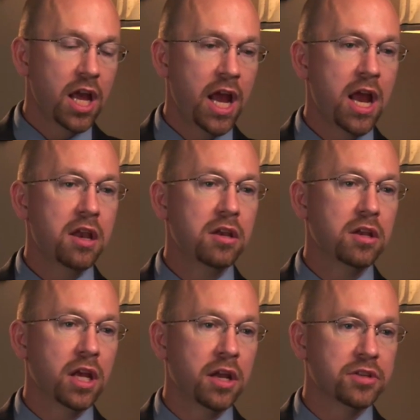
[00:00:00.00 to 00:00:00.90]

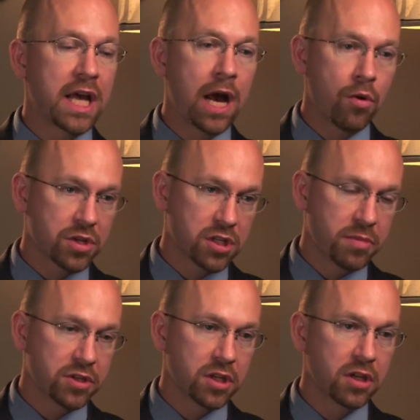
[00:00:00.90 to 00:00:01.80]
And it is our
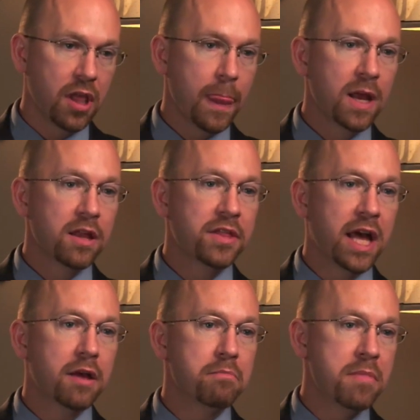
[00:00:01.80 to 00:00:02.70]
suspicion
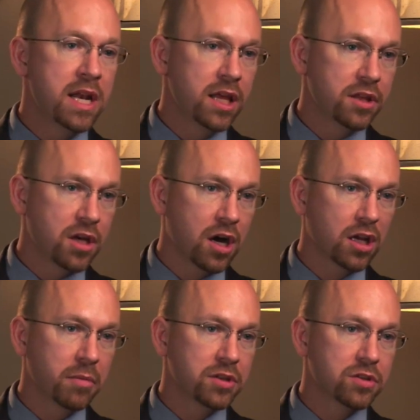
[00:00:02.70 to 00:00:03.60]
that many of the
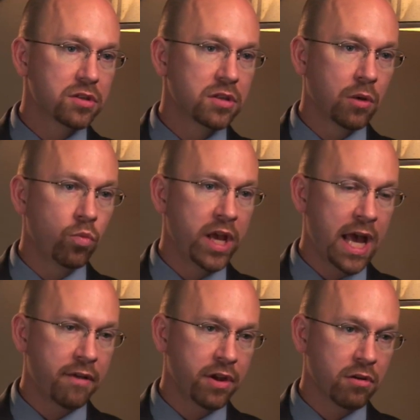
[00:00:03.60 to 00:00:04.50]
documents that we
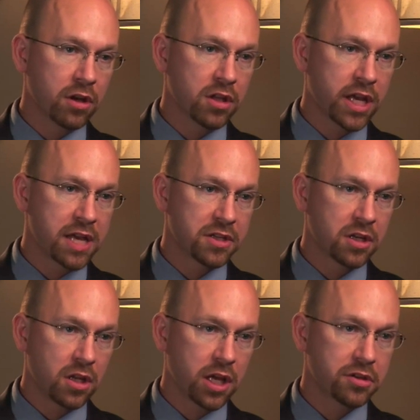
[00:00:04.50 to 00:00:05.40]
have here in the
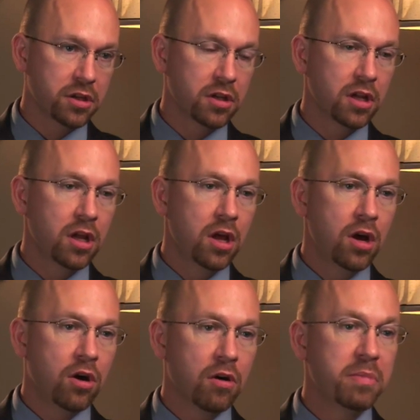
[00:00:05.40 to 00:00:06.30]
Keston collection
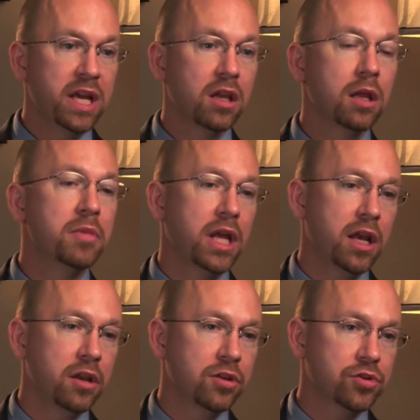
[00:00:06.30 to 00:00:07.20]
are being
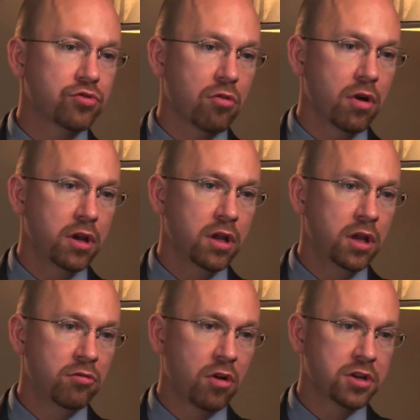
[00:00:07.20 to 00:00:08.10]
eliminated and destroyed
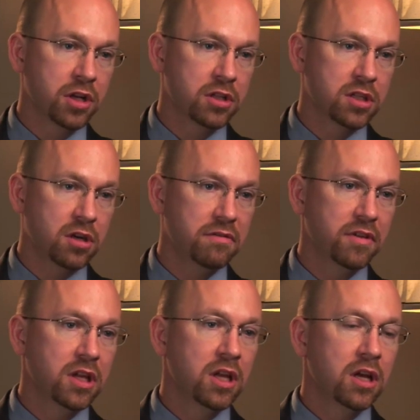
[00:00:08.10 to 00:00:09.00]
in Russia itself.
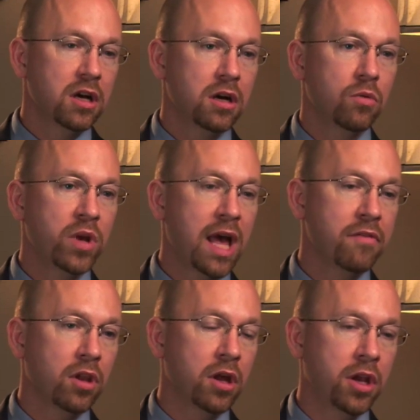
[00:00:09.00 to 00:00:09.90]
We have
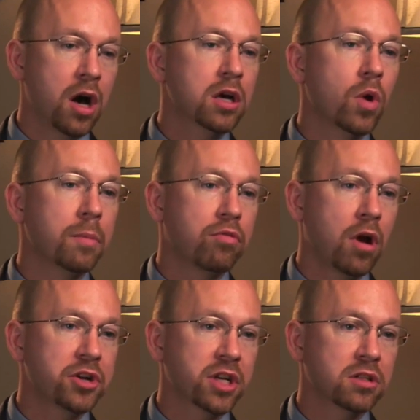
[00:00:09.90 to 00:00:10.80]
an ongoing
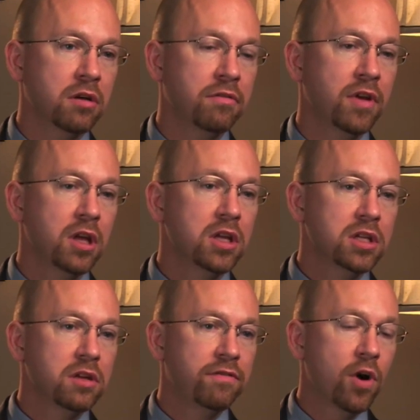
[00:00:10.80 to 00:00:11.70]
project of
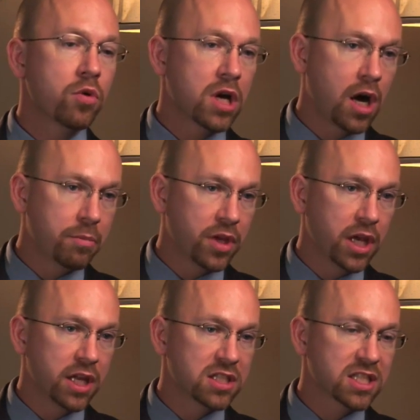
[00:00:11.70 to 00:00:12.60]

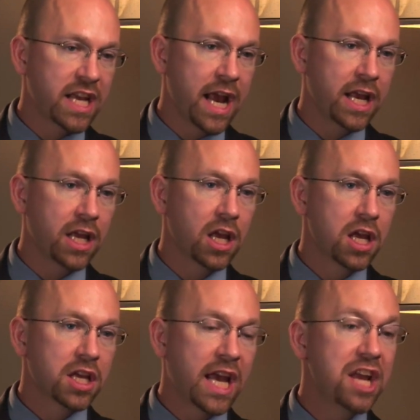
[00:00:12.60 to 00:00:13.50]
photocopying and scanning
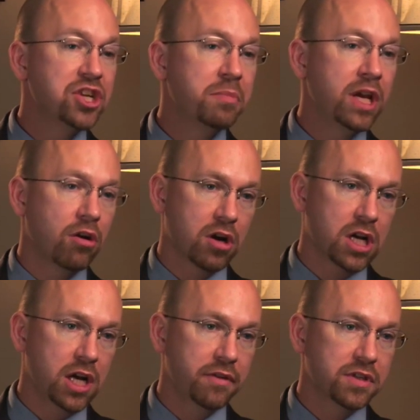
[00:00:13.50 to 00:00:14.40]
KGB
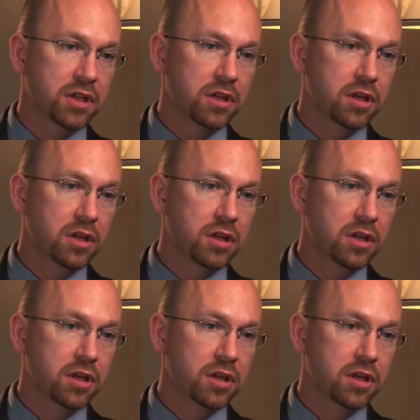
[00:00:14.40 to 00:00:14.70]
archives.